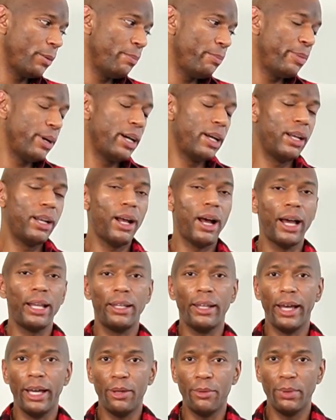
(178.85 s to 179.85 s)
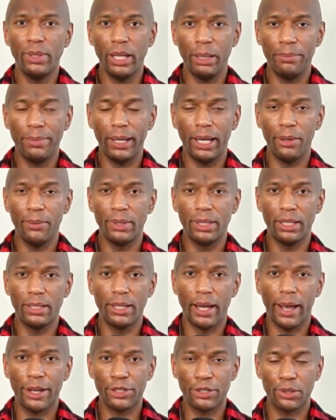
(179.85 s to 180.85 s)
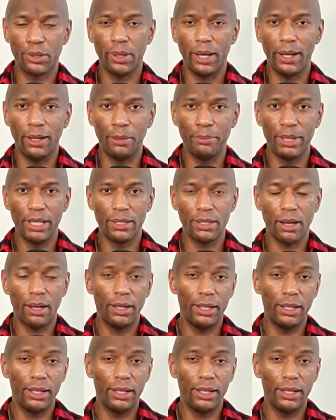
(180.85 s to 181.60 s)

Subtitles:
but I like when they play with the textural elements on